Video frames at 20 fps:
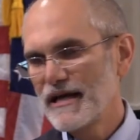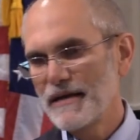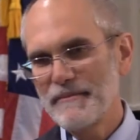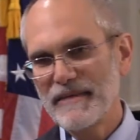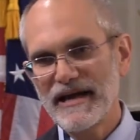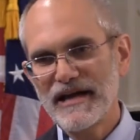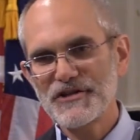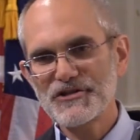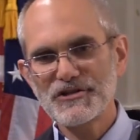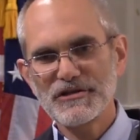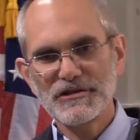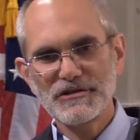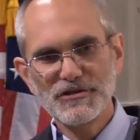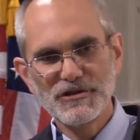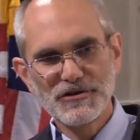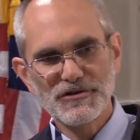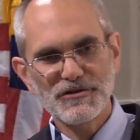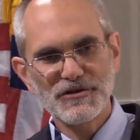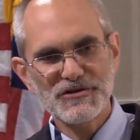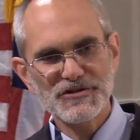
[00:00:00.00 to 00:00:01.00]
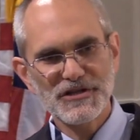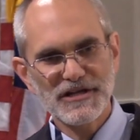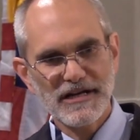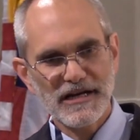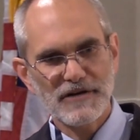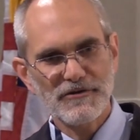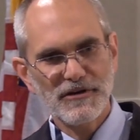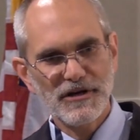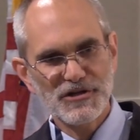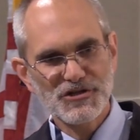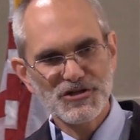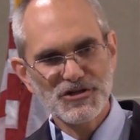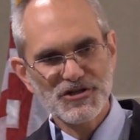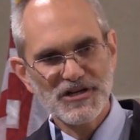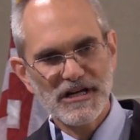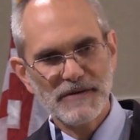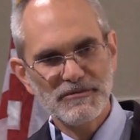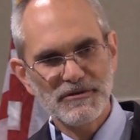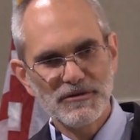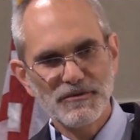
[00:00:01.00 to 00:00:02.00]
Imagine a Eucharistic adoration
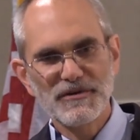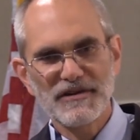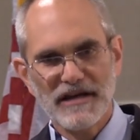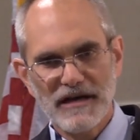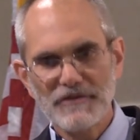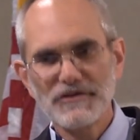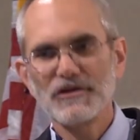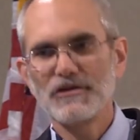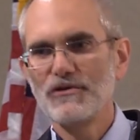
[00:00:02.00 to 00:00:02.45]
chapel without